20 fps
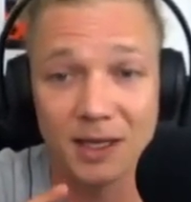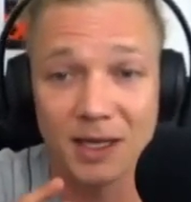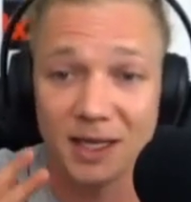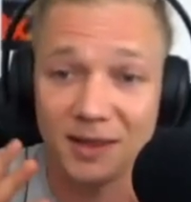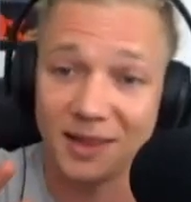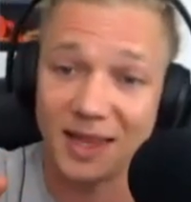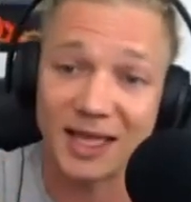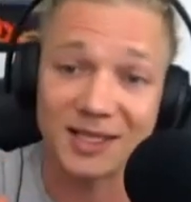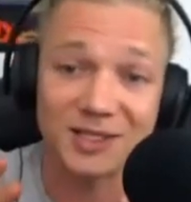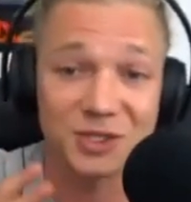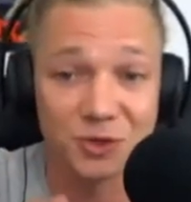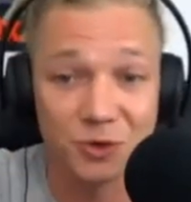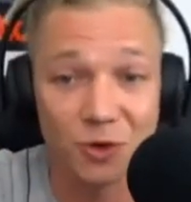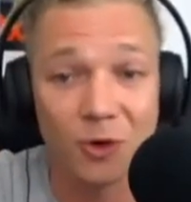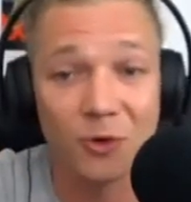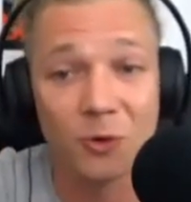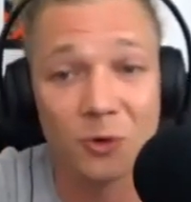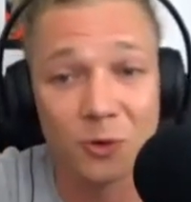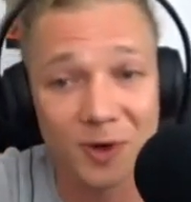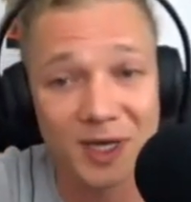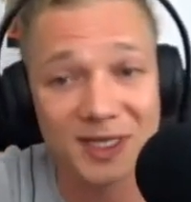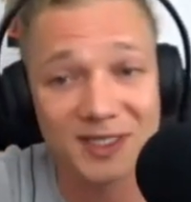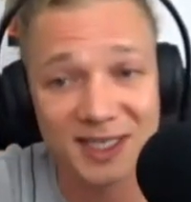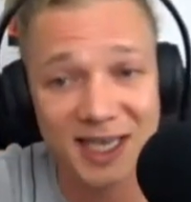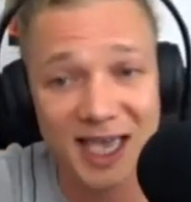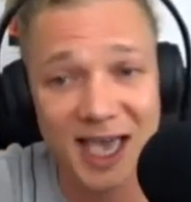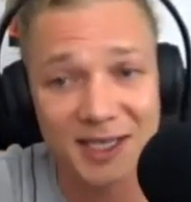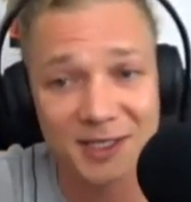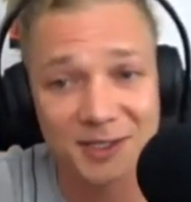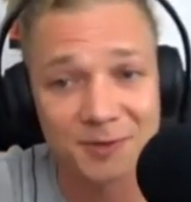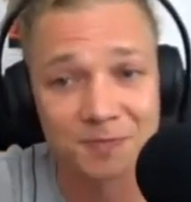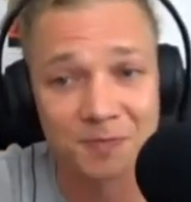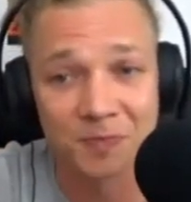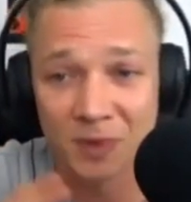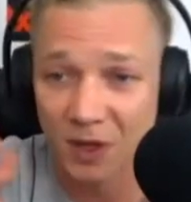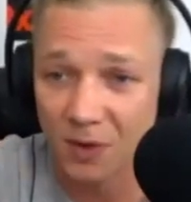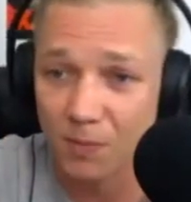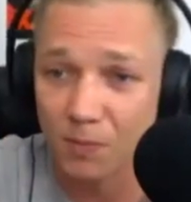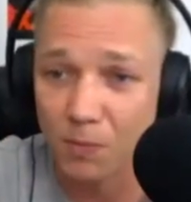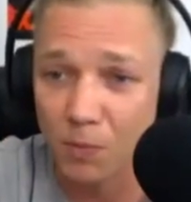that's not always the case.
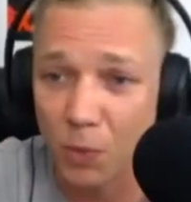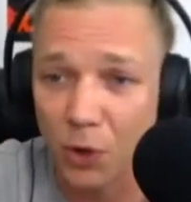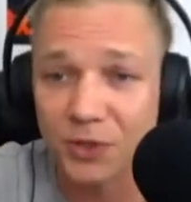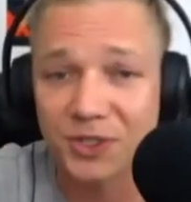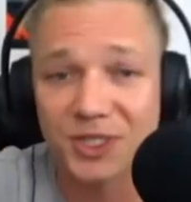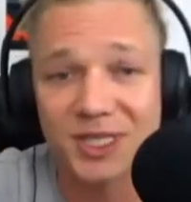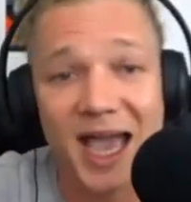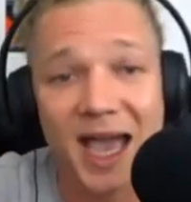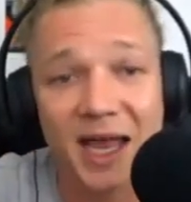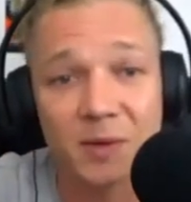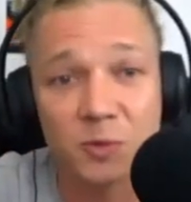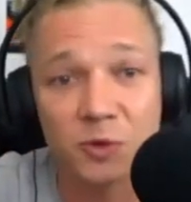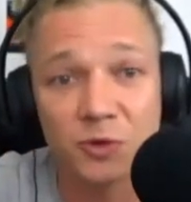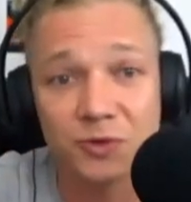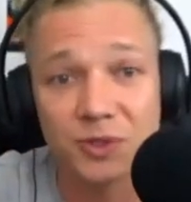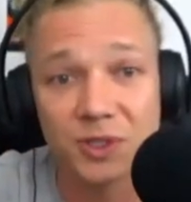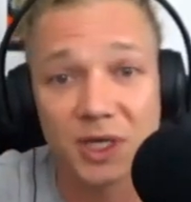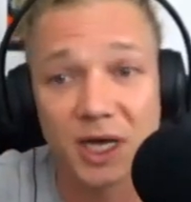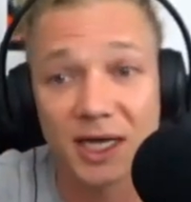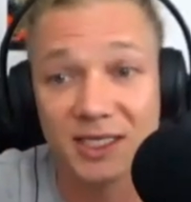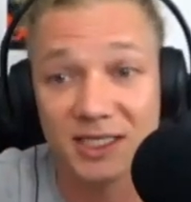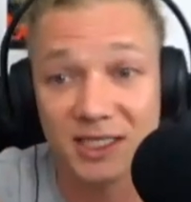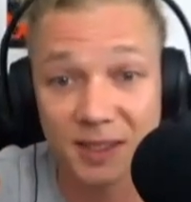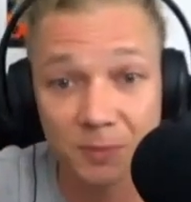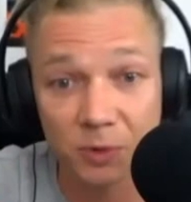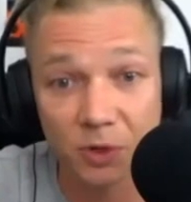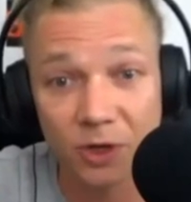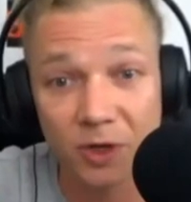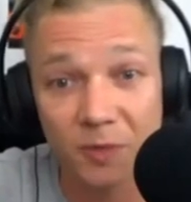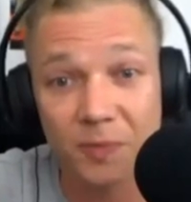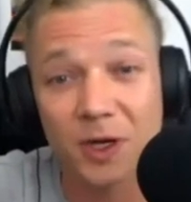Most animals are diploid,